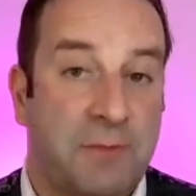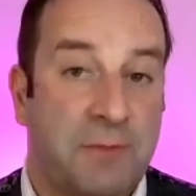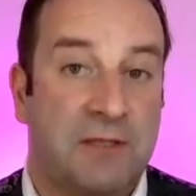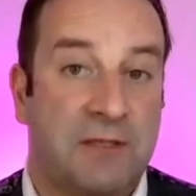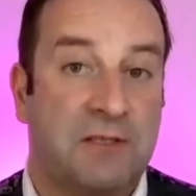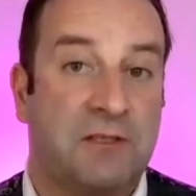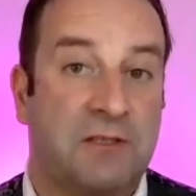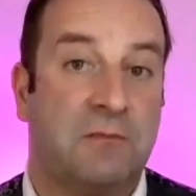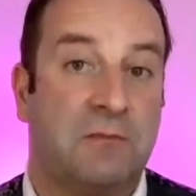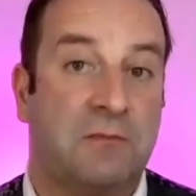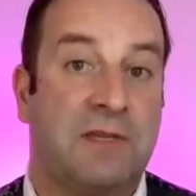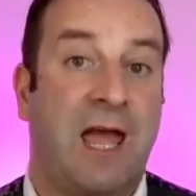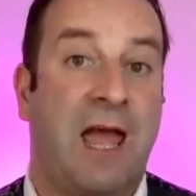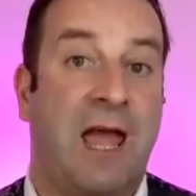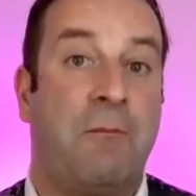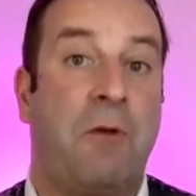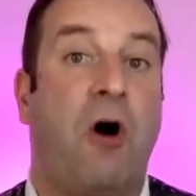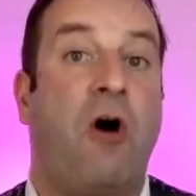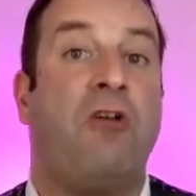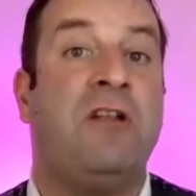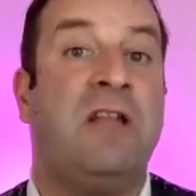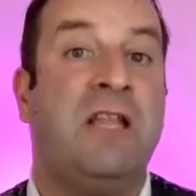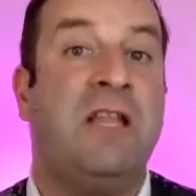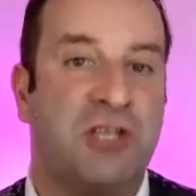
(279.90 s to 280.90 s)
spend some
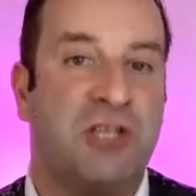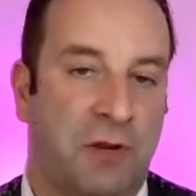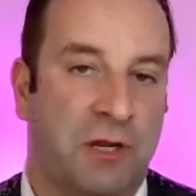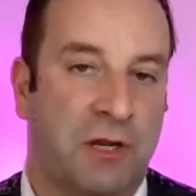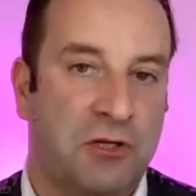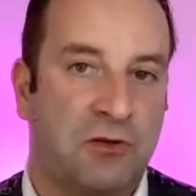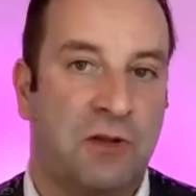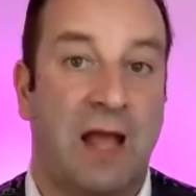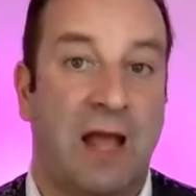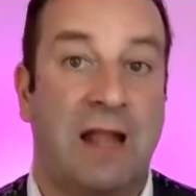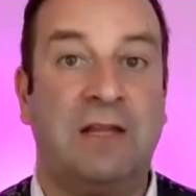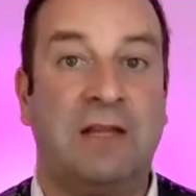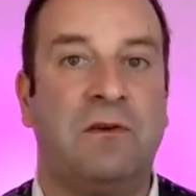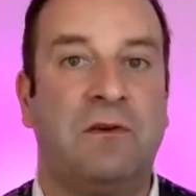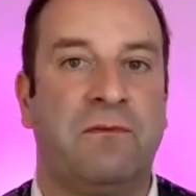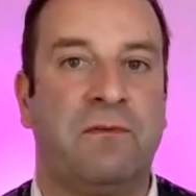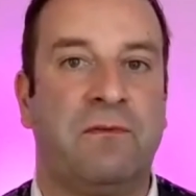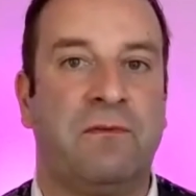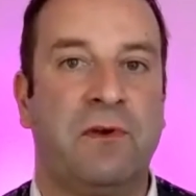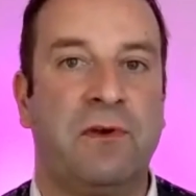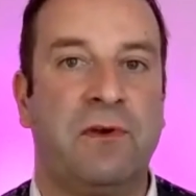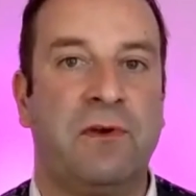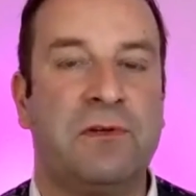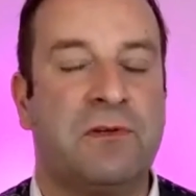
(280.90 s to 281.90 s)
time on lead
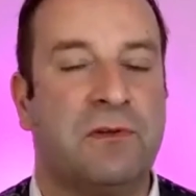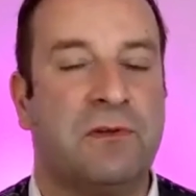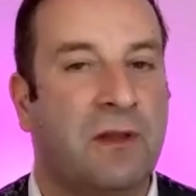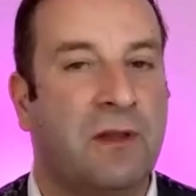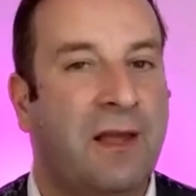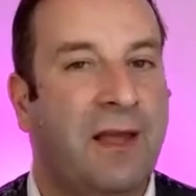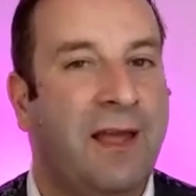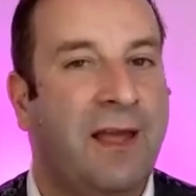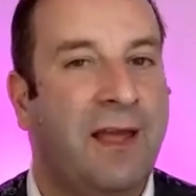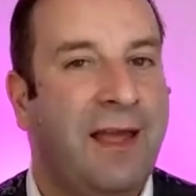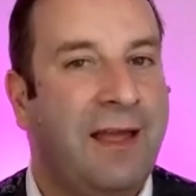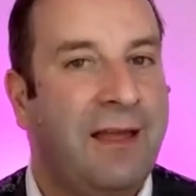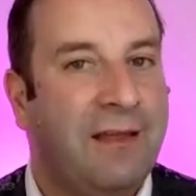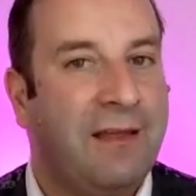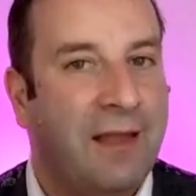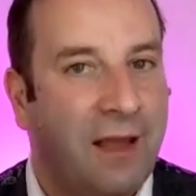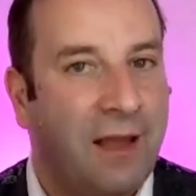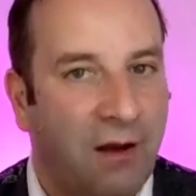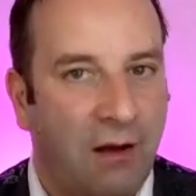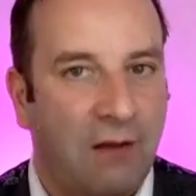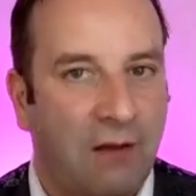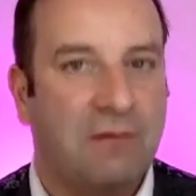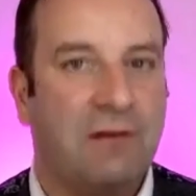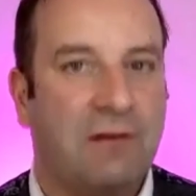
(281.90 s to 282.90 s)
generation and lead
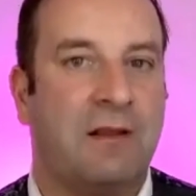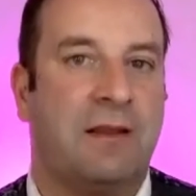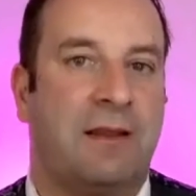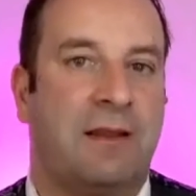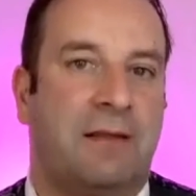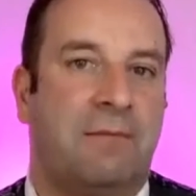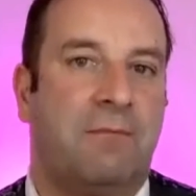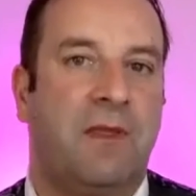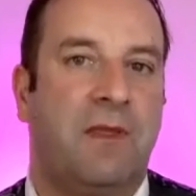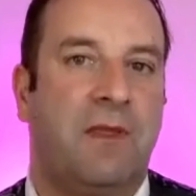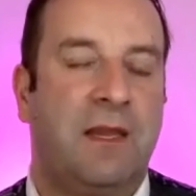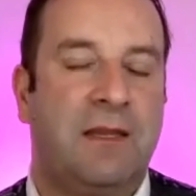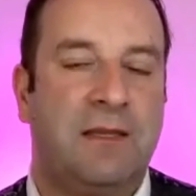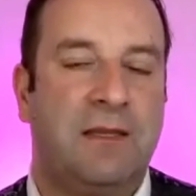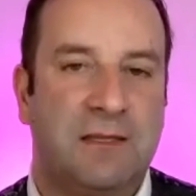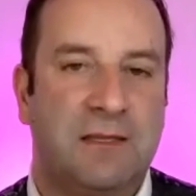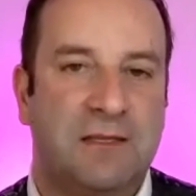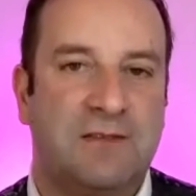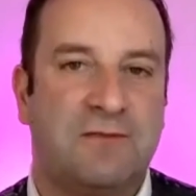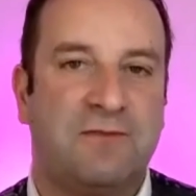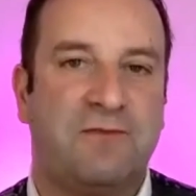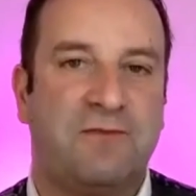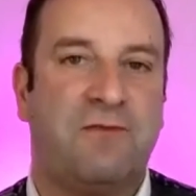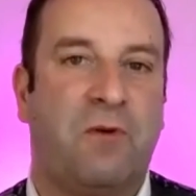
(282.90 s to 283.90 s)
conversion,
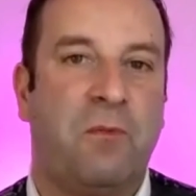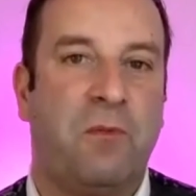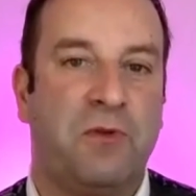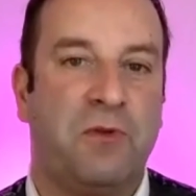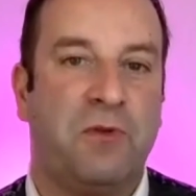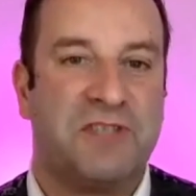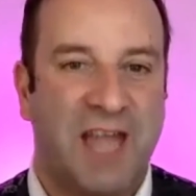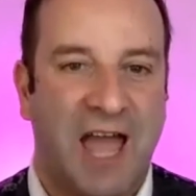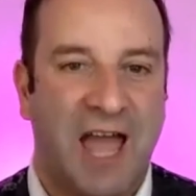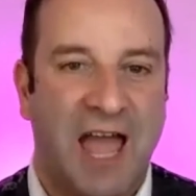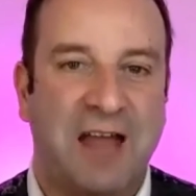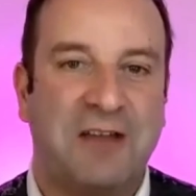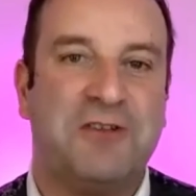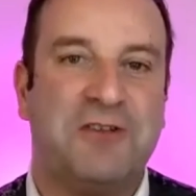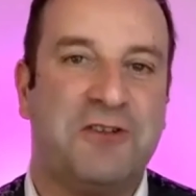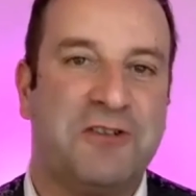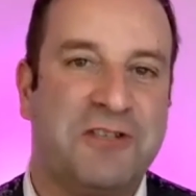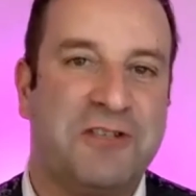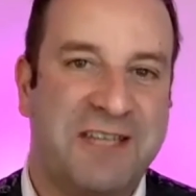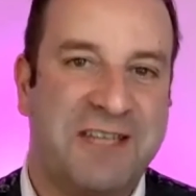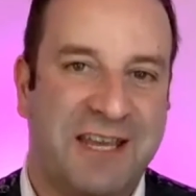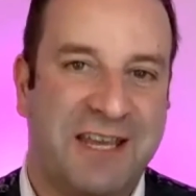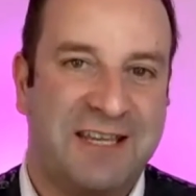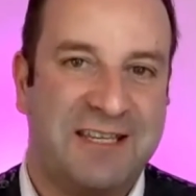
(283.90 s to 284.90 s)
oddly, it is
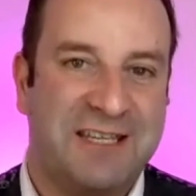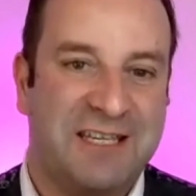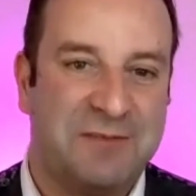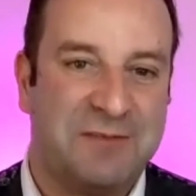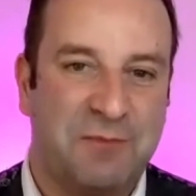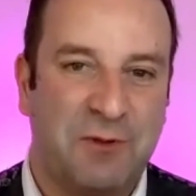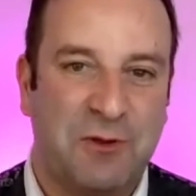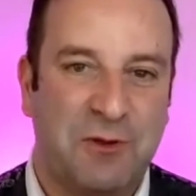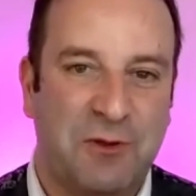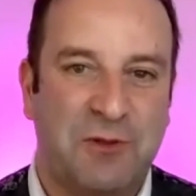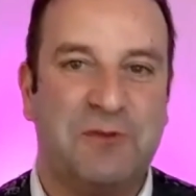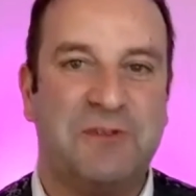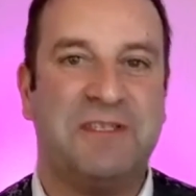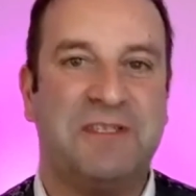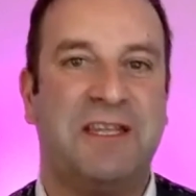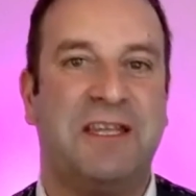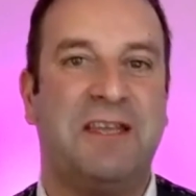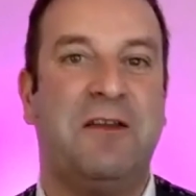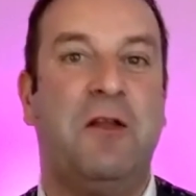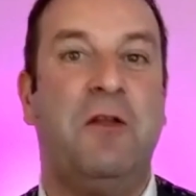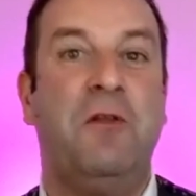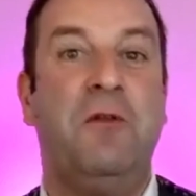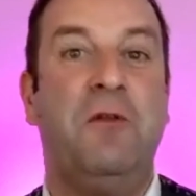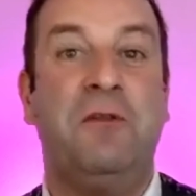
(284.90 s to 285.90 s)
from those ancient techniques,
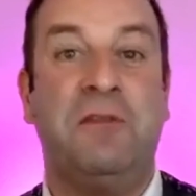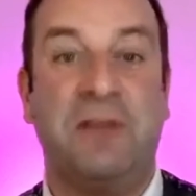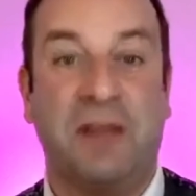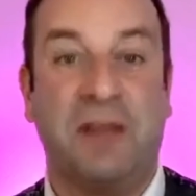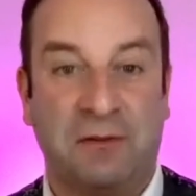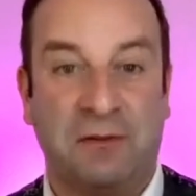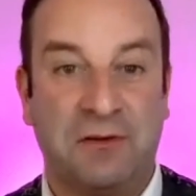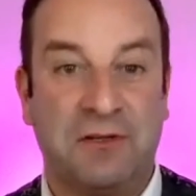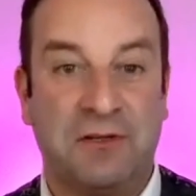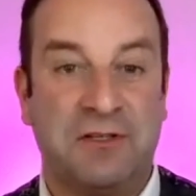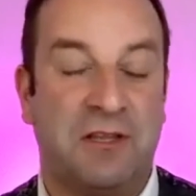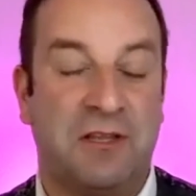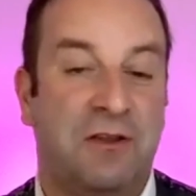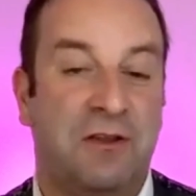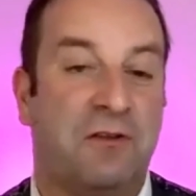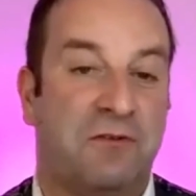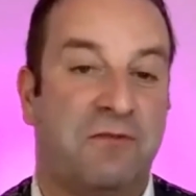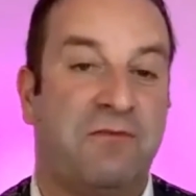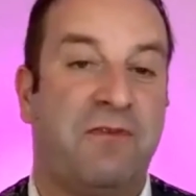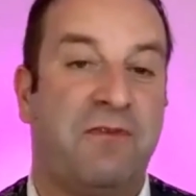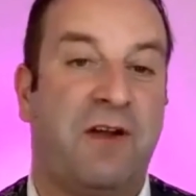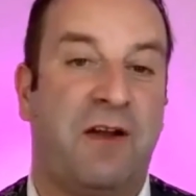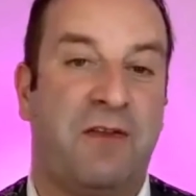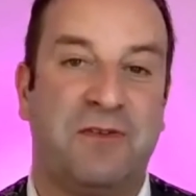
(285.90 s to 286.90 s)
but using new
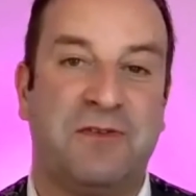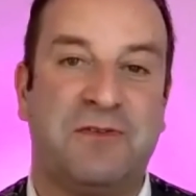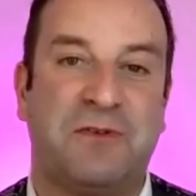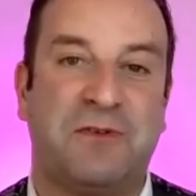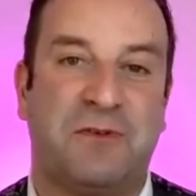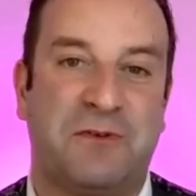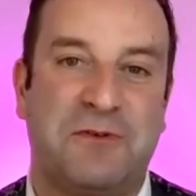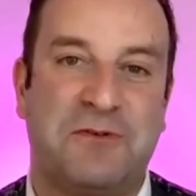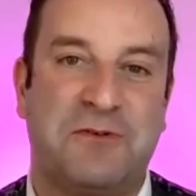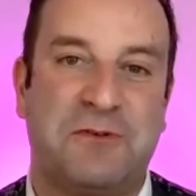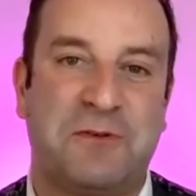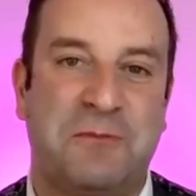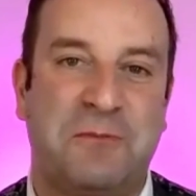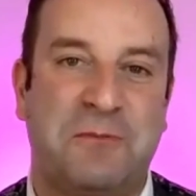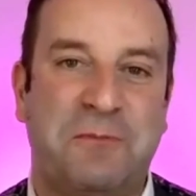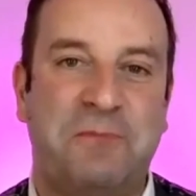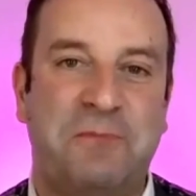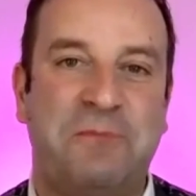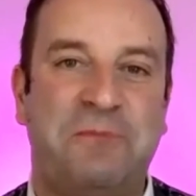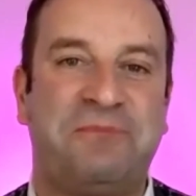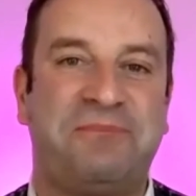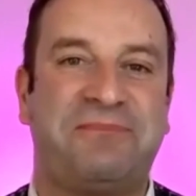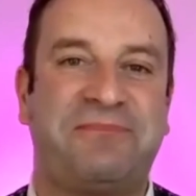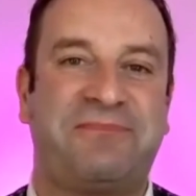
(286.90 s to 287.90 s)
technology, you're going to find the
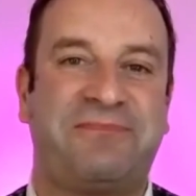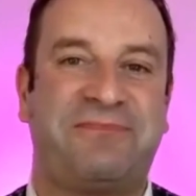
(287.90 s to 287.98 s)
solution.